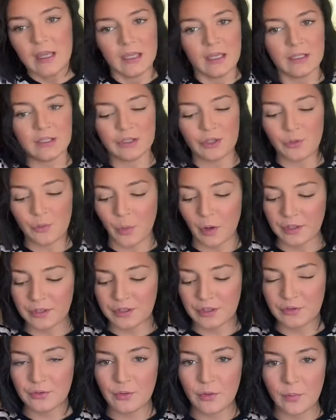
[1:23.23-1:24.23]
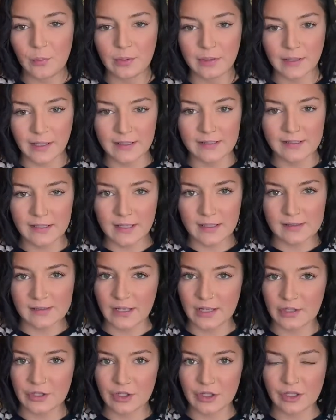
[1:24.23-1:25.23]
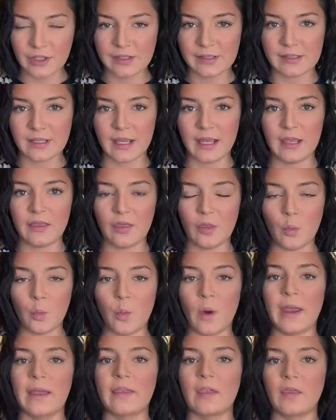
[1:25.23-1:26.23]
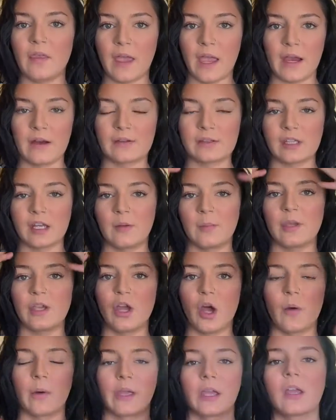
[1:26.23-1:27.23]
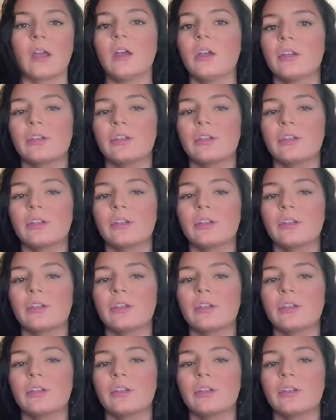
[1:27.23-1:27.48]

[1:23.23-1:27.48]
is you want to place the extensions in the way that the hair is going to be going.